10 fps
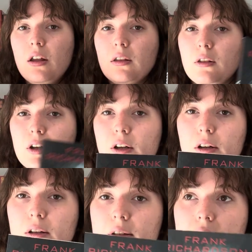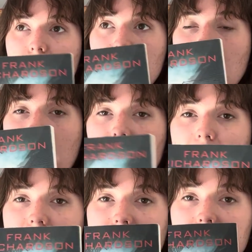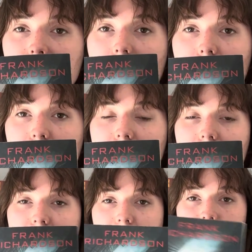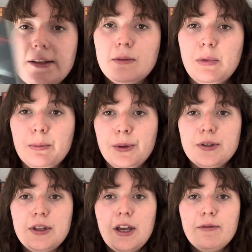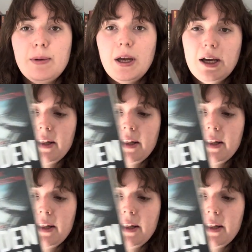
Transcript: learns where they send their operatives. Like they send people to the FBI,